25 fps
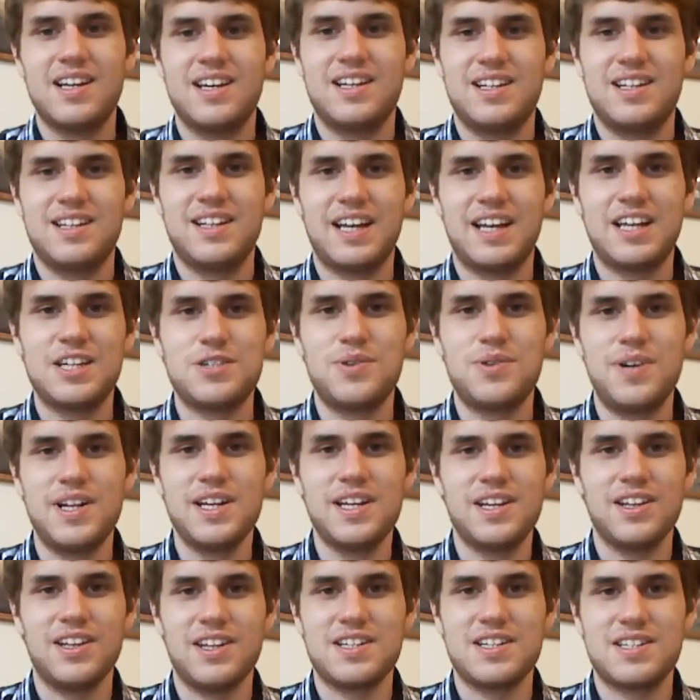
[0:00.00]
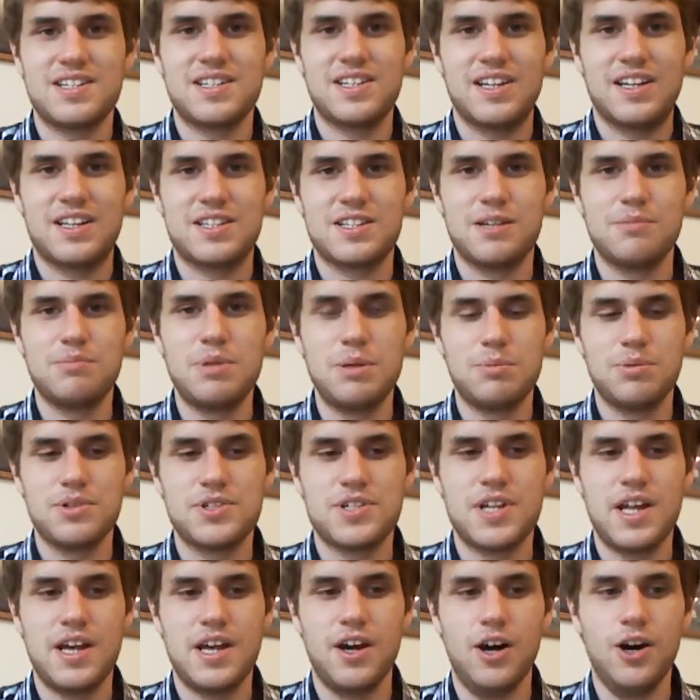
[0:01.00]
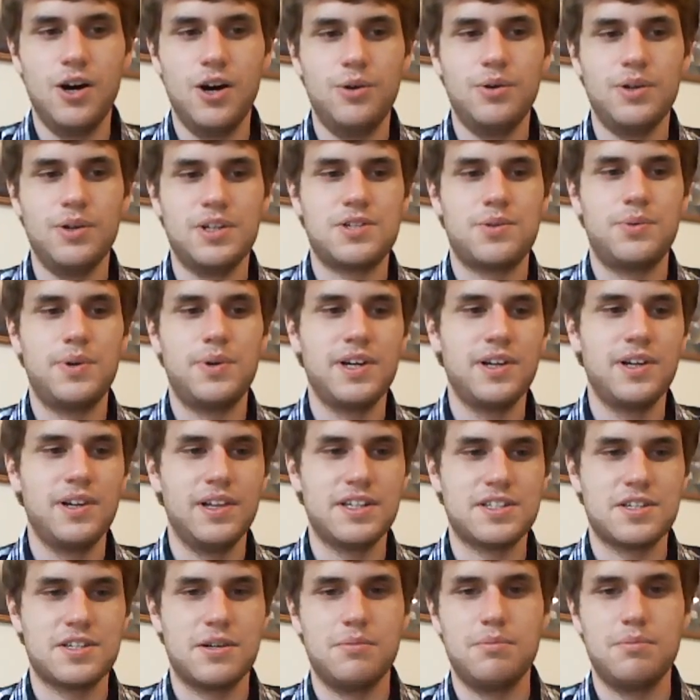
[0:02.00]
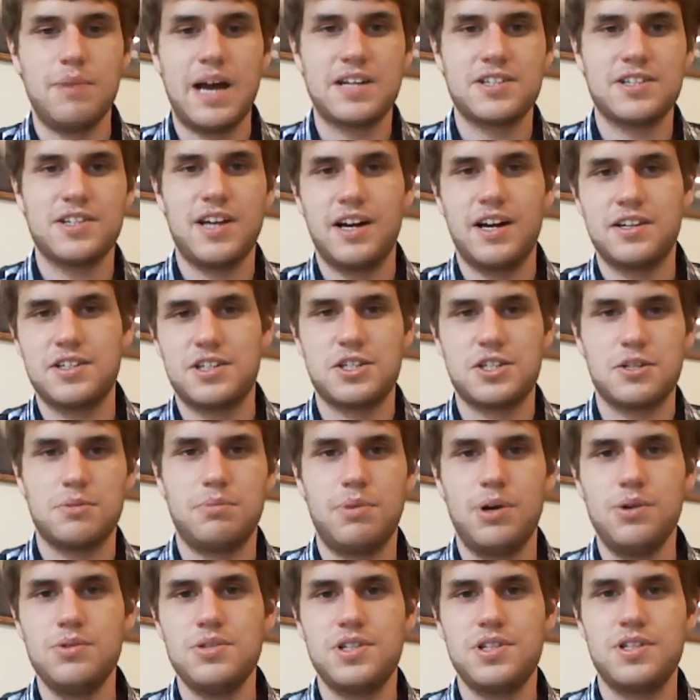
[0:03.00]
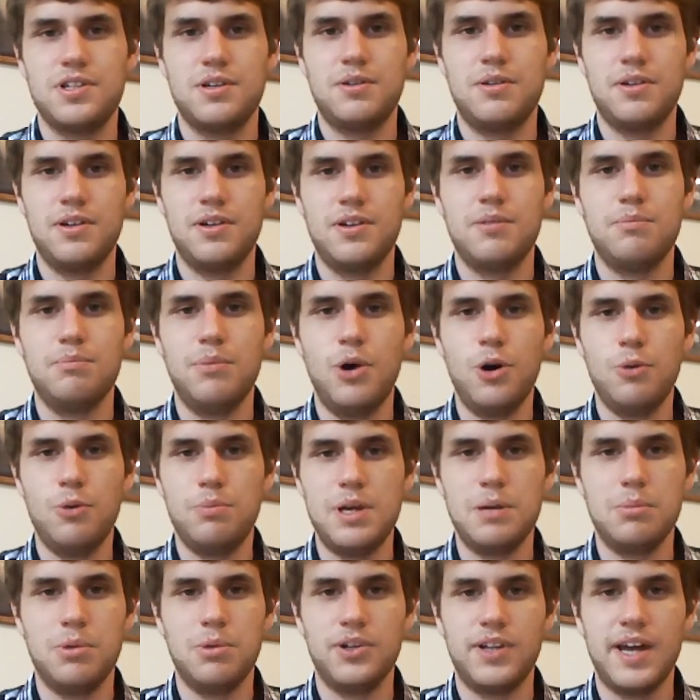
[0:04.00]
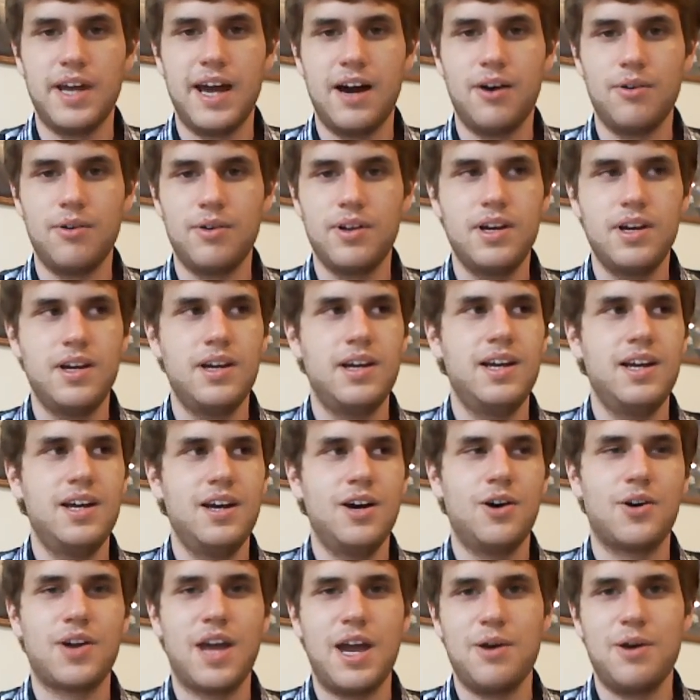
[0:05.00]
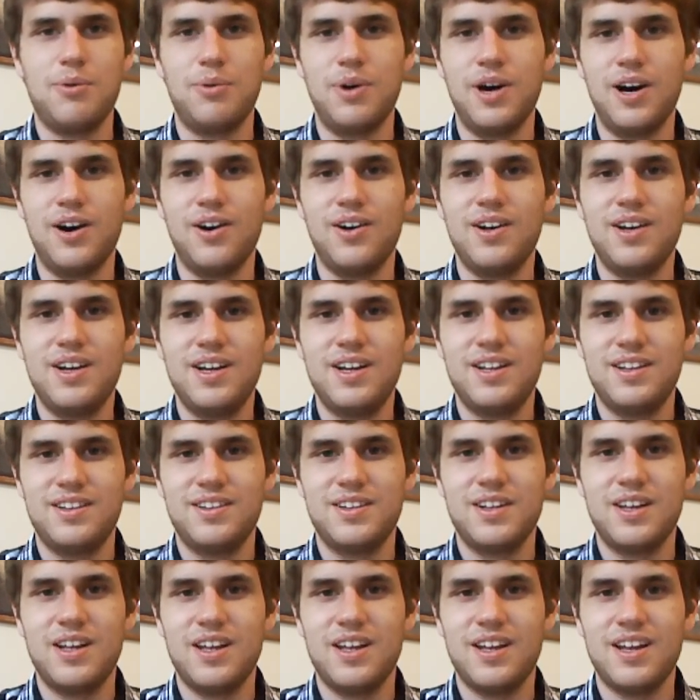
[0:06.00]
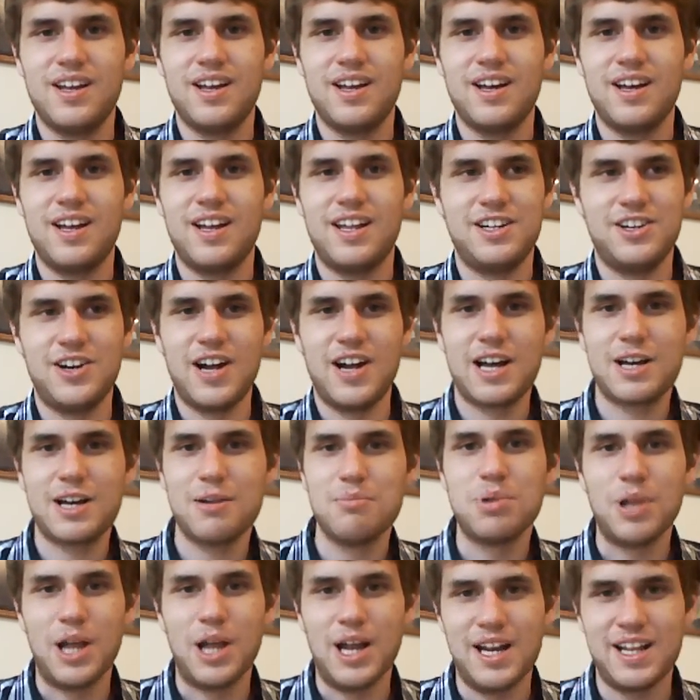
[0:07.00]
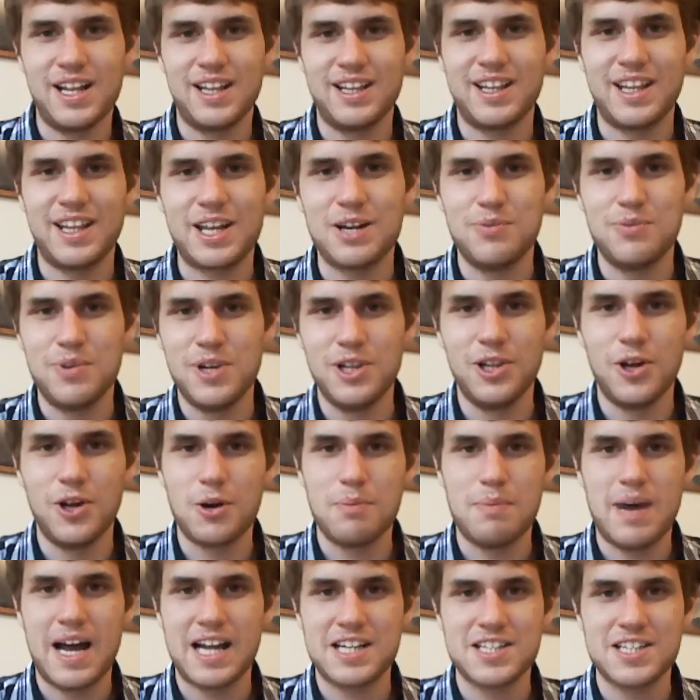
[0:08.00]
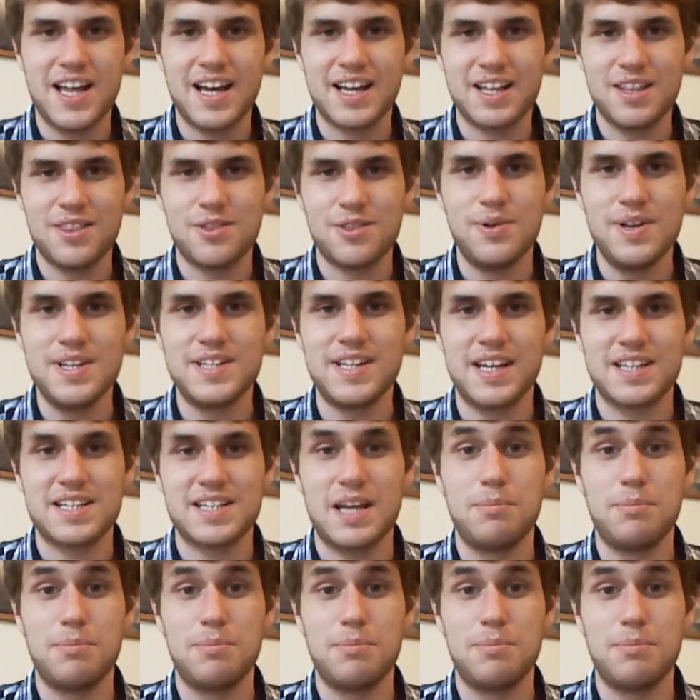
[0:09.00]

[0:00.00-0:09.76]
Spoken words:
Like, it's ridiculous. Like, some people say, oh, it's realism. Matchlocks are supposed to mow people down. Okay, well, and you're not complaining that they can reload a matchlock in 3 seconds?